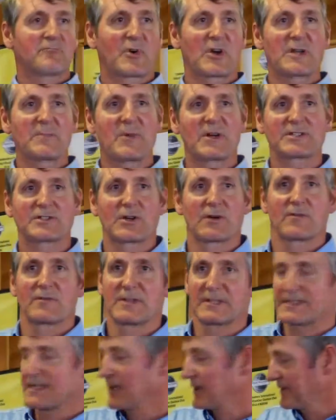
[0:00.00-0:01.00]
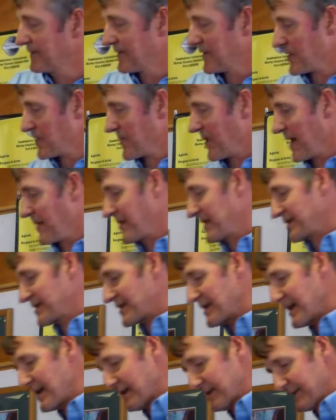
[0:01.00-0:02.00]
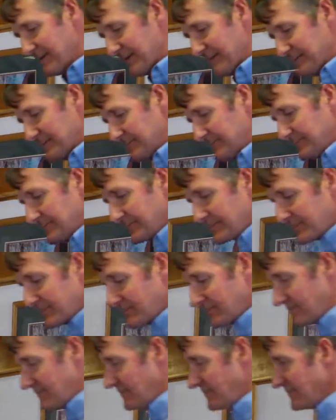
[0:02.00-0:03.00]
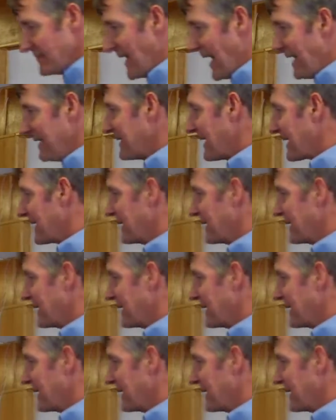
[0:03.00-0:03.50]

pretty much over the telephone by myself. And